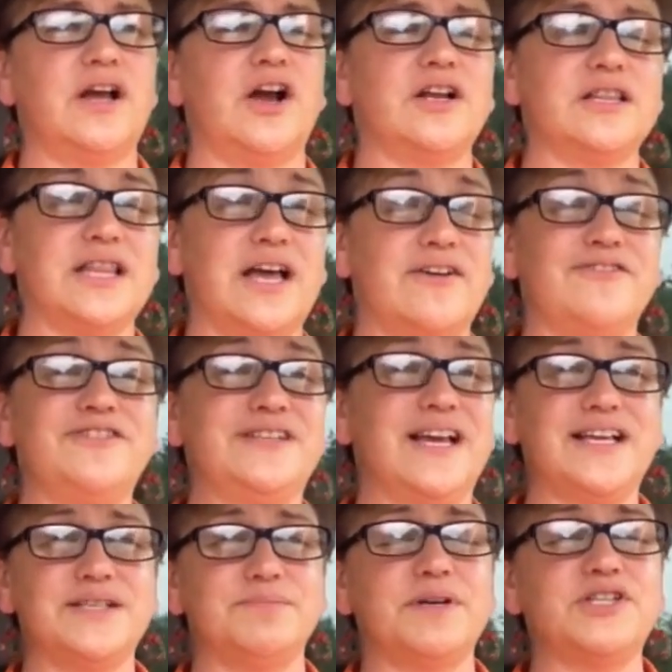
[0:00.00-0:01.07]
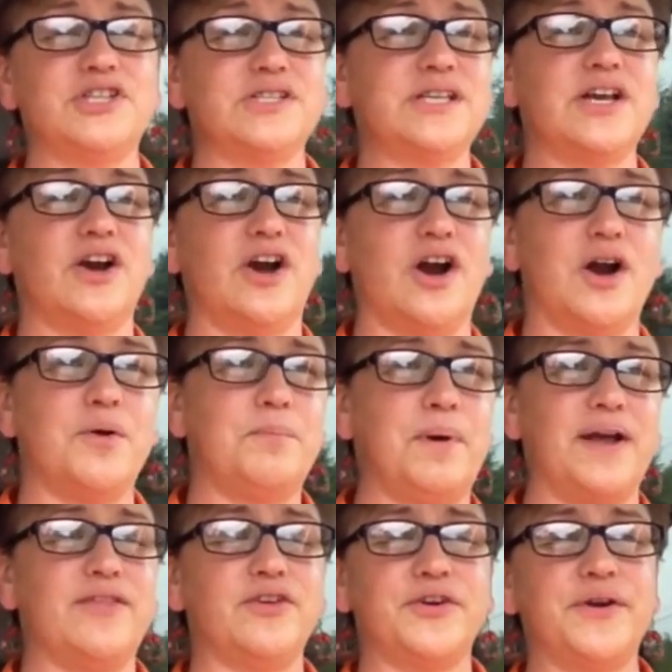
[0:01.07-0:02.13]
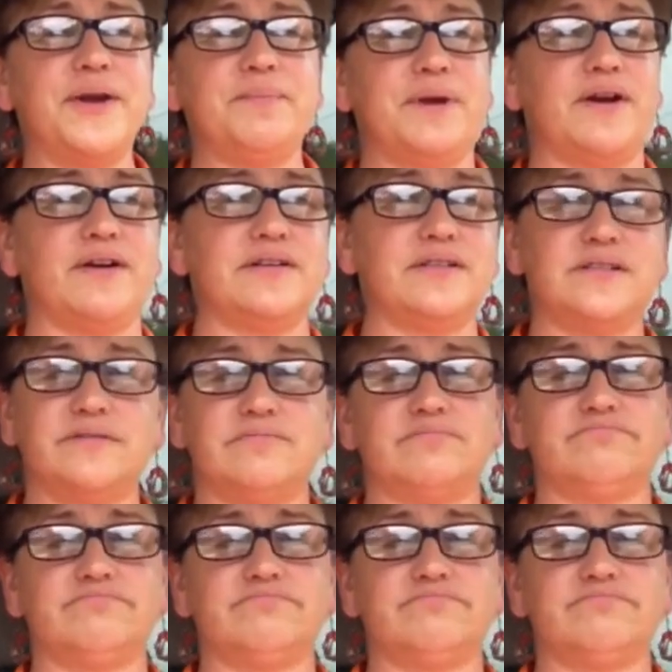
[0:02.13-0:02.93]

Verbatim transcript: are loved as much as they are by their grandparents.